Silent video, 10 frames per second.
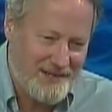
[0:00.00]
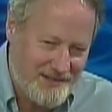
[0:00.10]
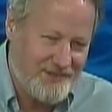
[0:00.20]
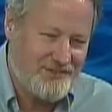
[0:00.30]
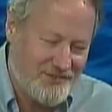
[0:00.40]

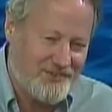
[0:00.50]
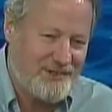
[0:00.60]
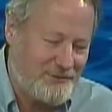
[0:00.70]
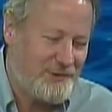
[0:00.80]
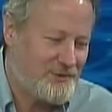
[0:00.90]
existing
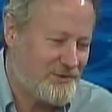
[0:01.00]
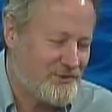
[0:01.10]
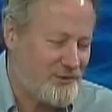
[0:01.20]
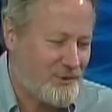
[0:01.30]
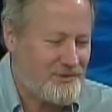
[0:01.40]
future
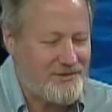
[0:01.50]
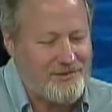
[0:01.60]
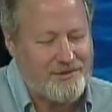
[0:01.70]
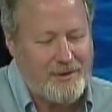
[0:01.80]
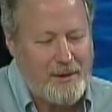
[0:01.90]
sources,